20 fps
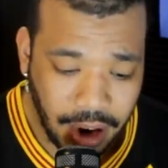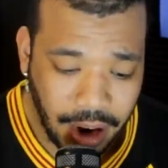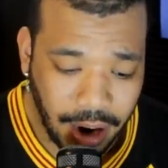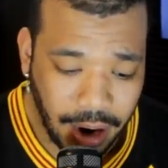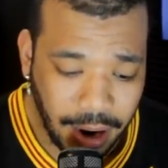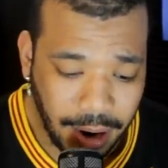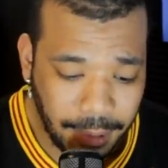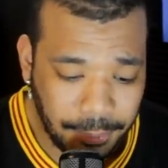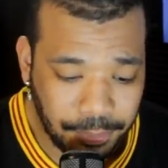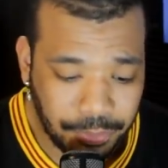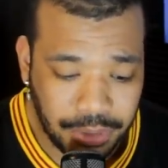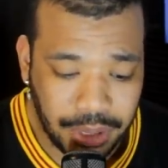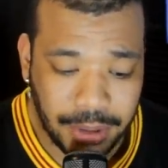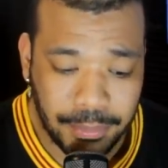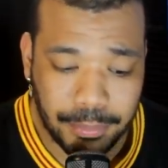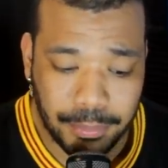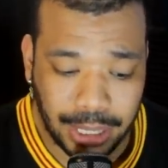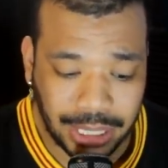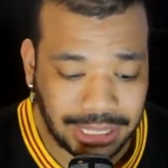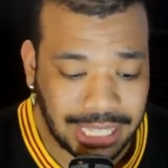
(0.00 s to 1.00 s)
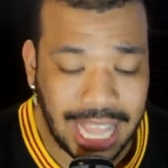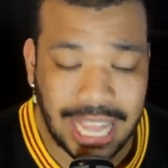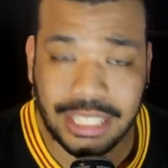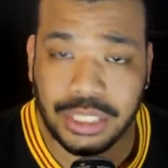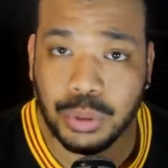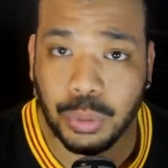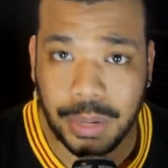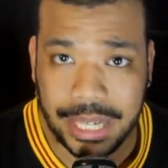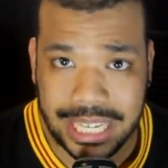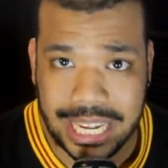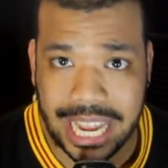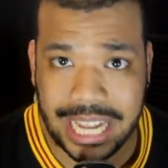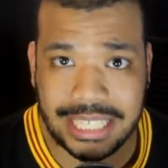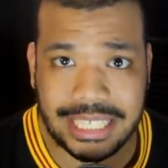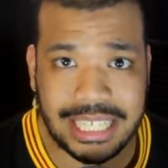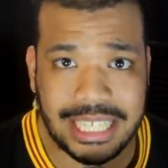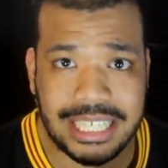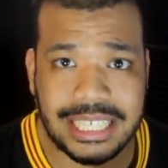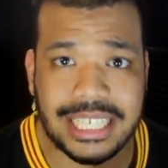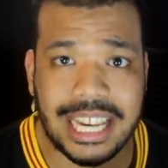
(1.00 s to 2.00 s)
But that
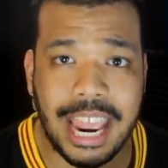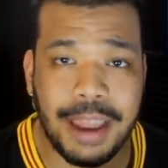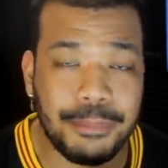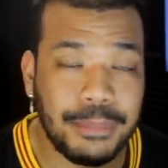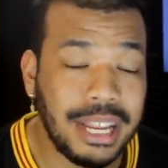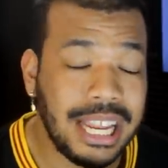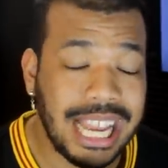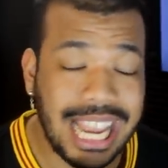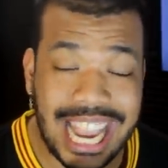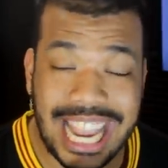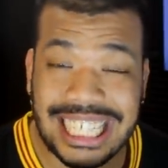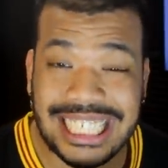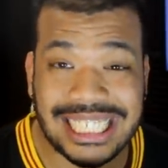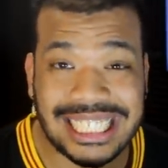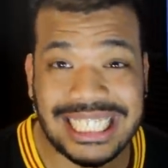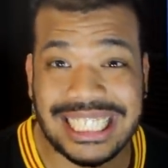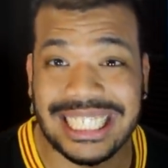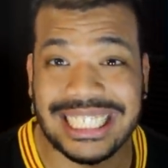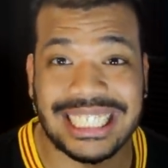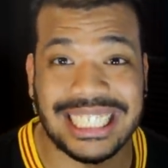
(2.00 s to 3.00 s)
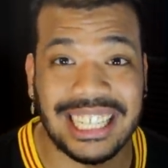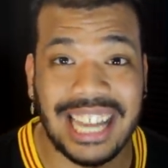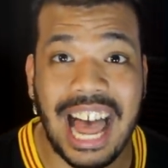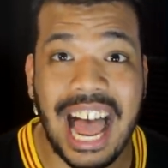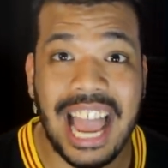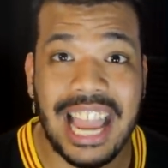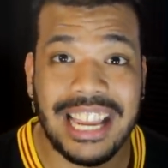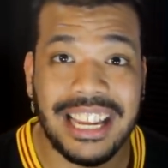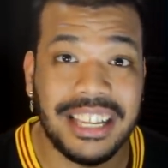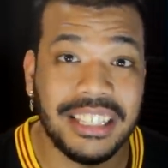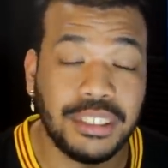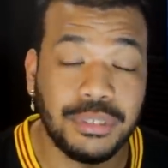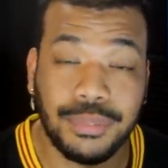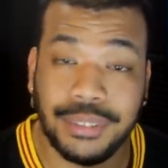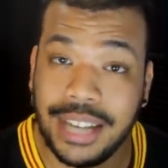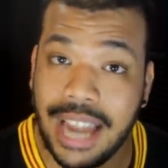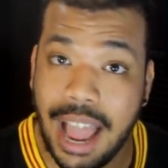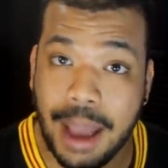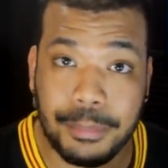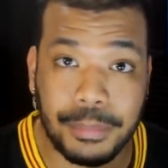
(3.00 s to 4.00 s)
2018 tape, it just doesn't lie. It's
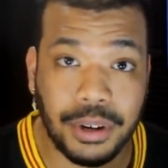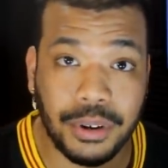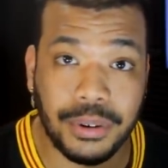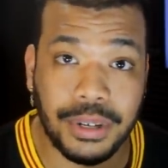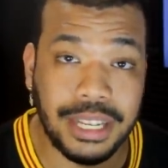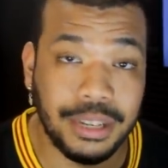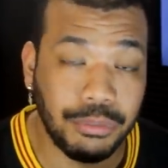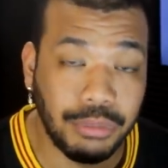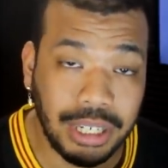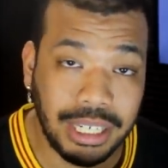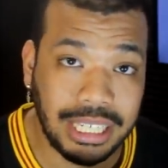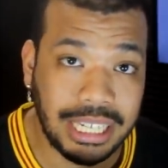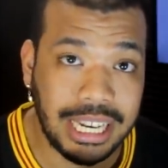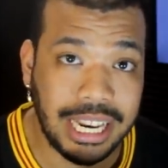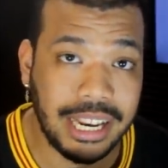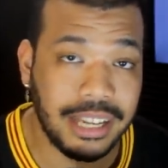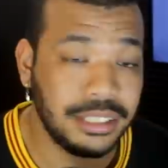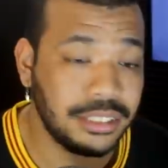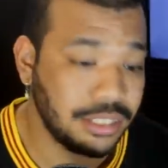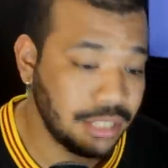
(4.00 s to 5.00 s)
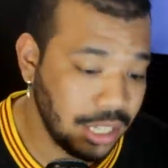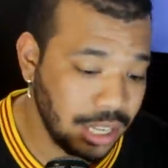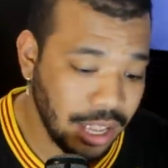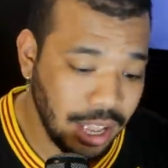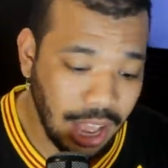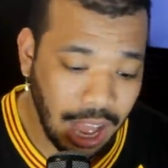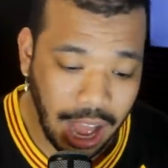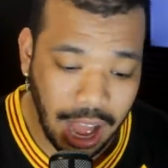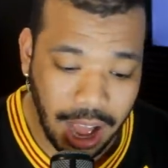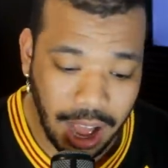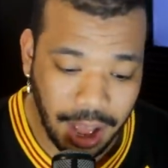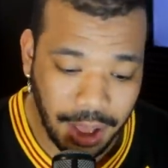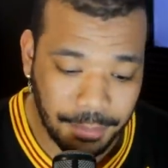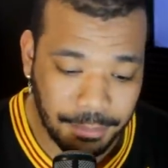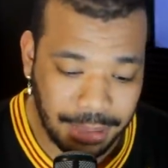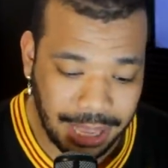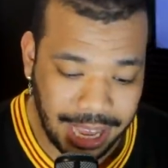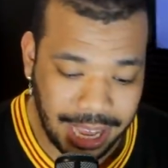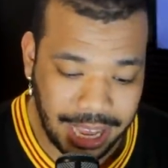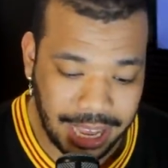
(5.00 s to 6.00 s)
phenomenal. It really is.
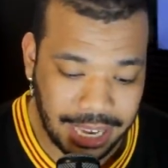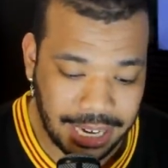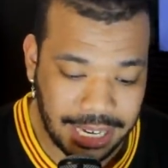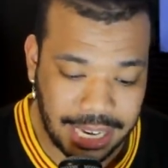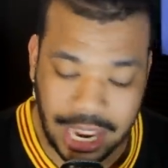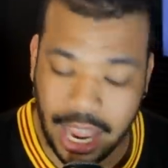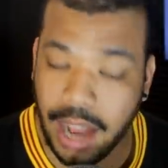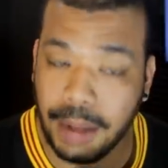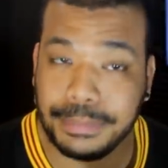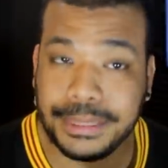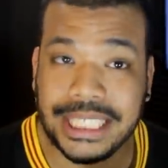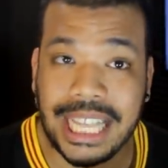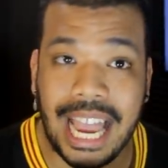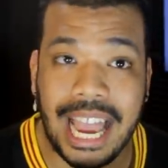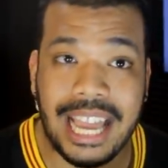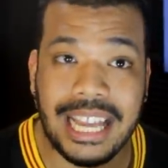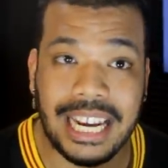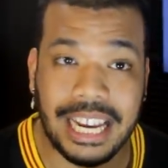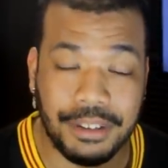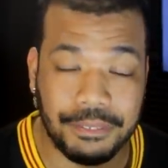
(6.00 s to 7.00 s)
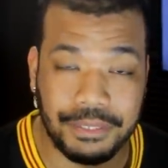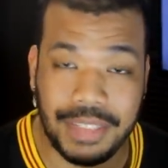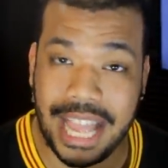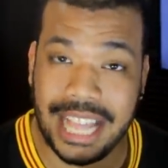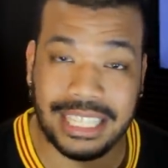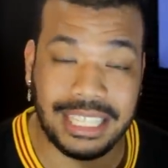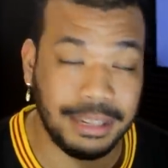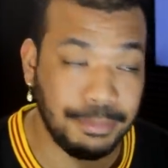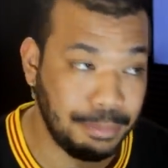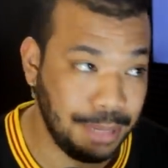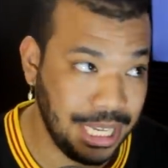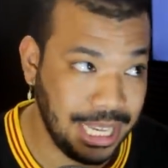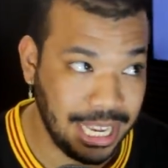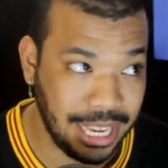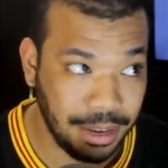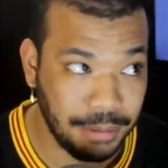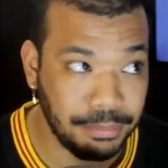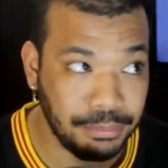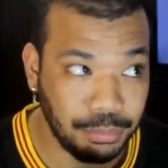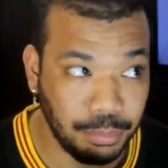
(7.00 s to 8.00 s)
And the upside, if that can be
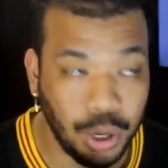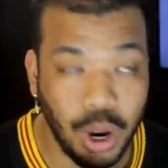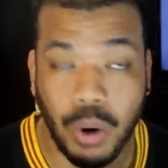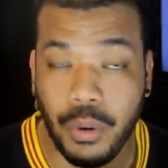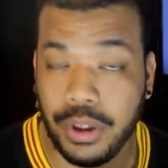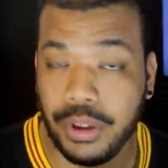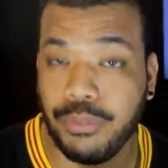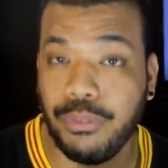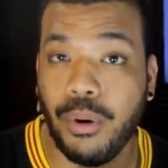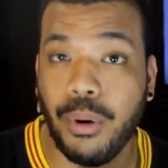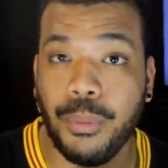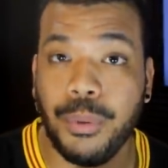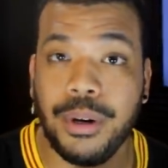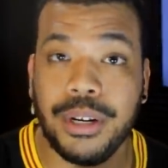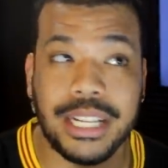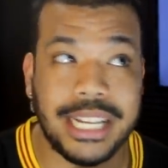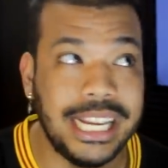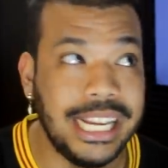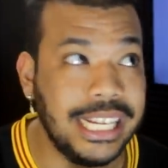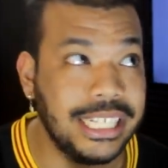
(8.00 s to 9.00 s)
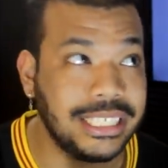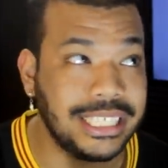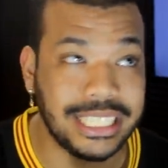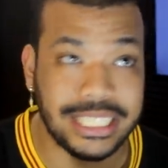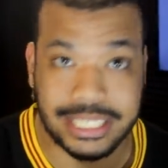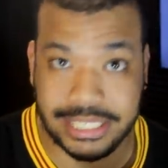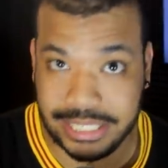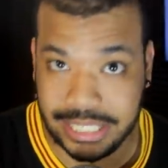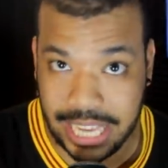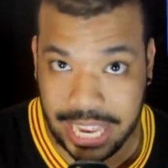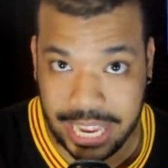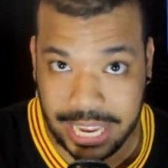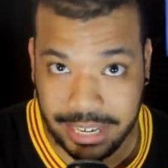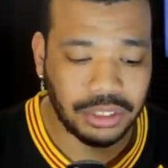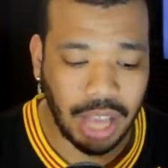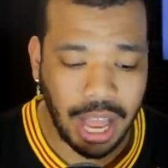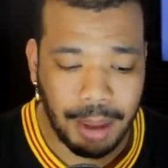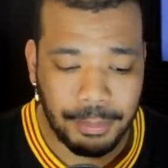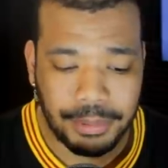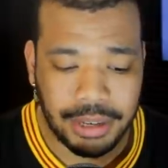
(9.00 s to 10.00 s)
him going forward, is insane.
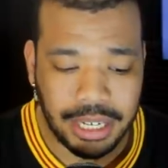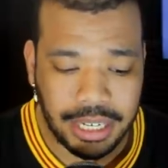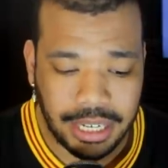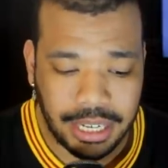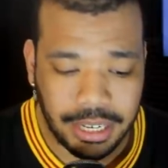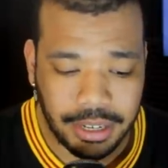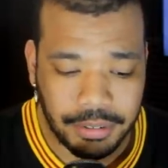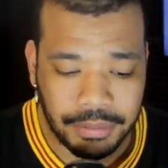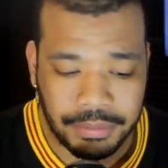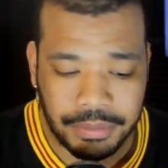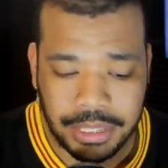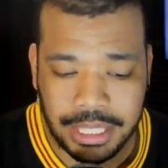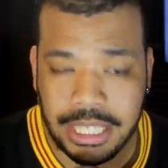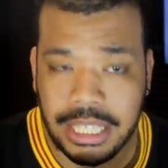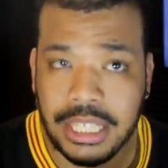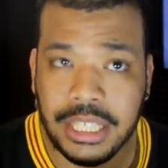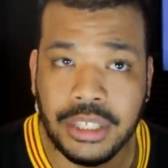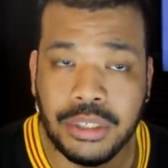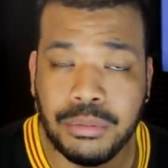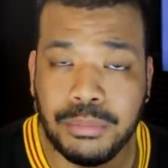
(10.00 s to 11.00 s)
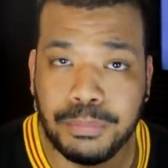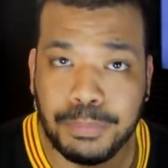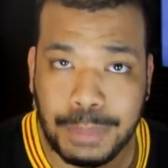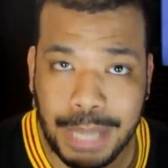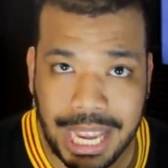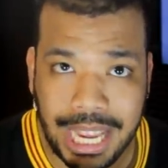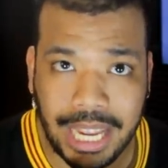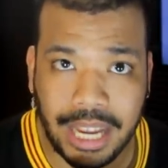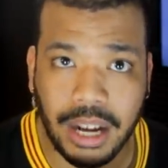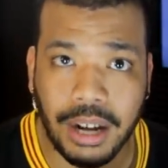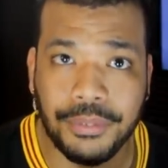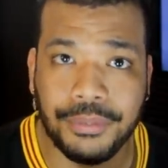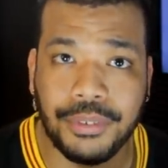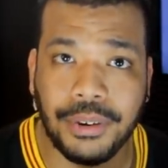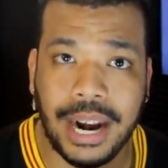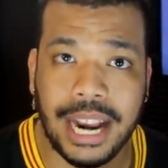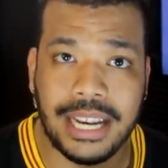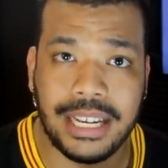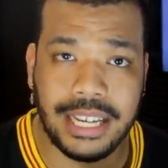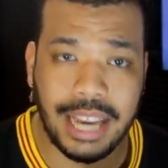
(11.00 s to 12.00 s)
So I'm going to give the pick of
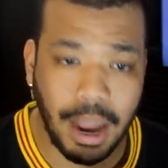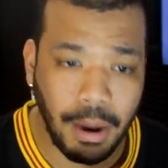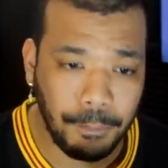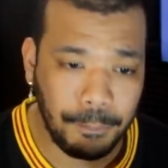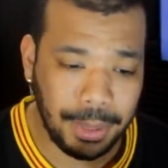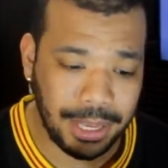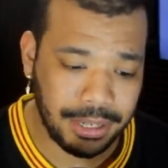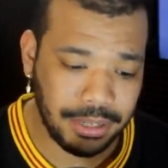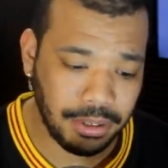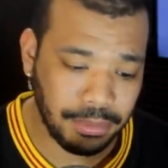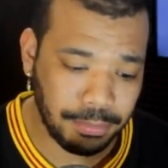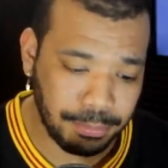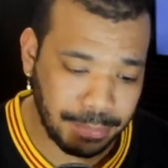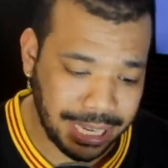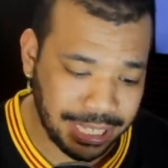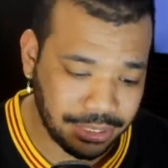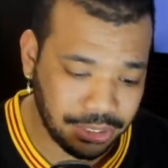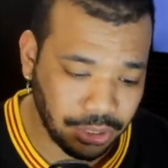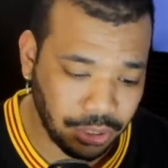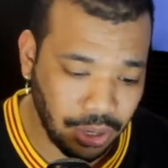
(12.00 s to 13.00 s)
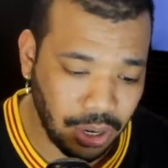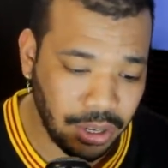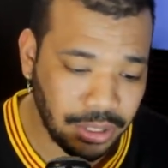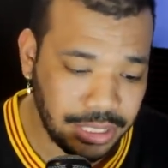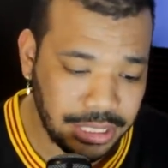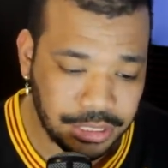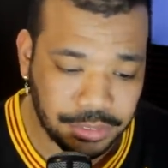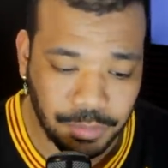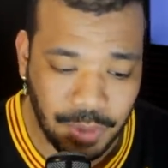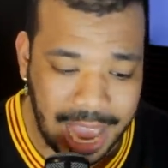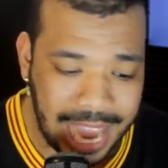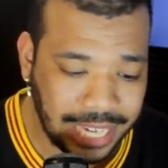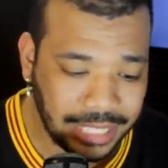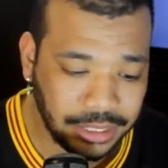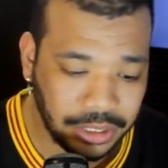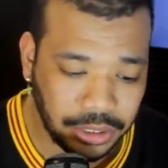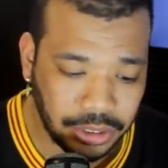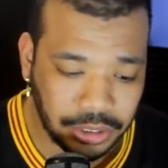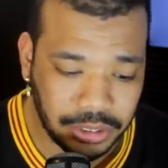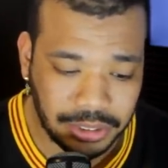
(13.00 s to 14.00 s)
Grant Delpit, based on all these
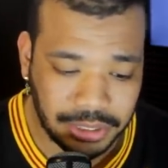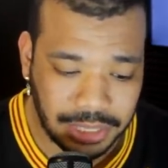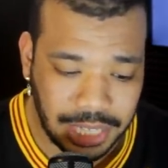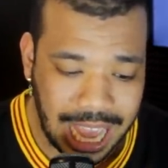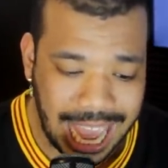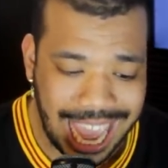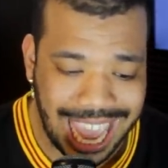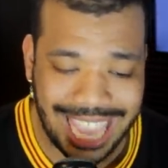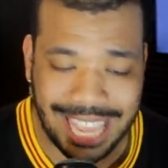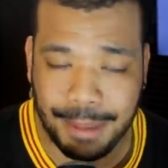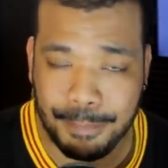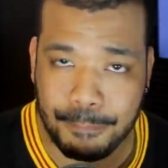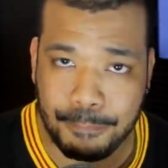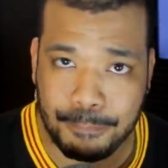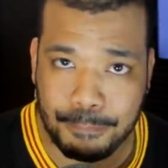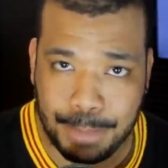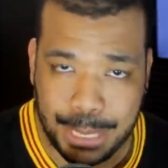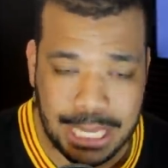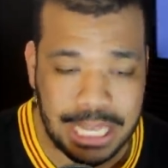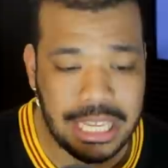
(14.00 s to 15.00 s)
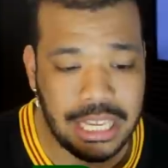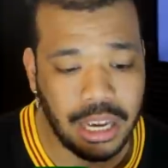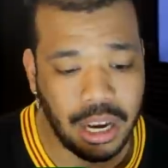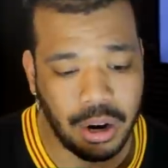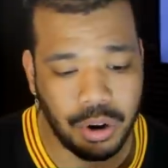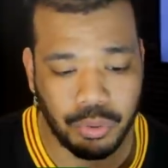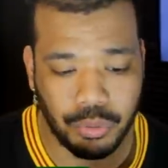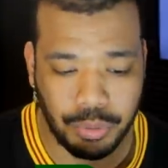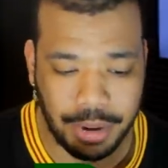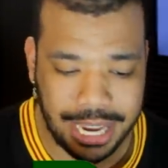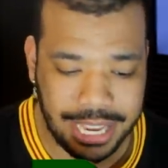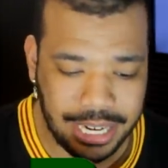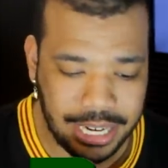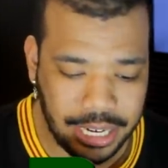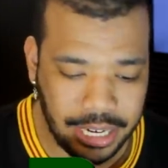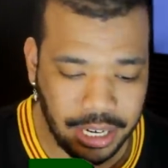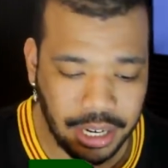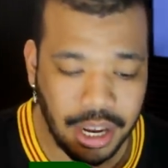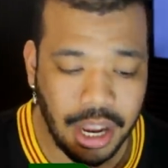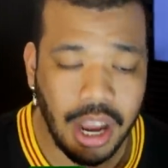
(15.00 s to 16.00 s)
factors, a B
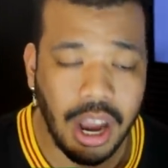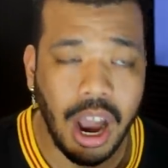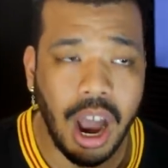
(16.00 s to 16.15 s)
rating.